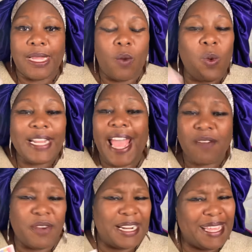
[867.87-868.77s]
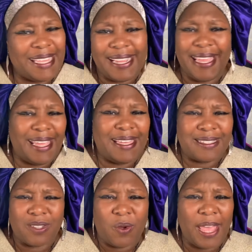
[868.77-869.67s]
whatever it
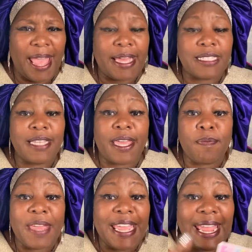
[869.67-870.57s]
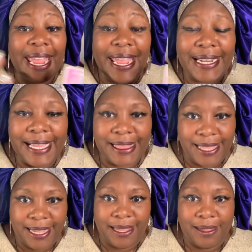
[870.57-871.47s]
is, okay? Because it could be
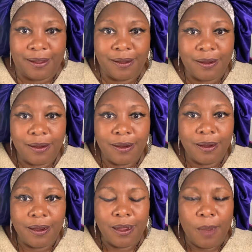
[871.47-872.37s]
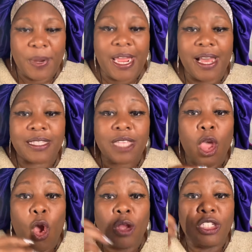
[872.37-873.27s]
anything. Because
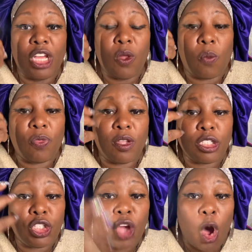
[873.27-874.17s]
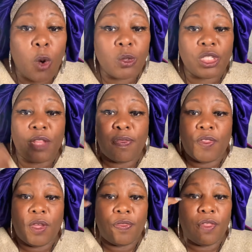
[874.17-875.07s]
just the chosen,
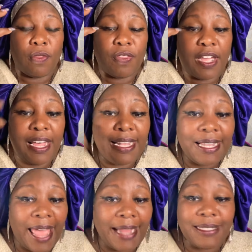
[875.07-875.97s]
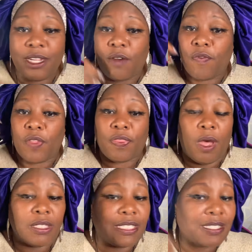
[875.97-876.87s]
the the the collective,
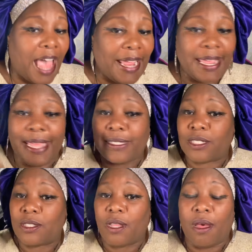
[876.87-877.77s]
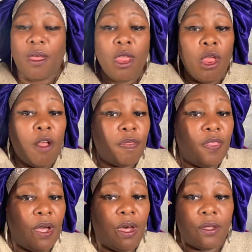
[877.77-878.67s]
the psychics, the
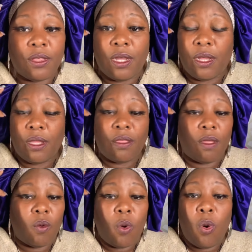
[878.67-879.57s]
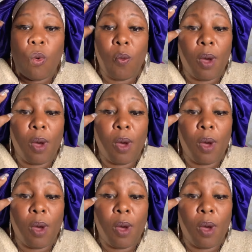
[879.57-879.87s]
the the, the who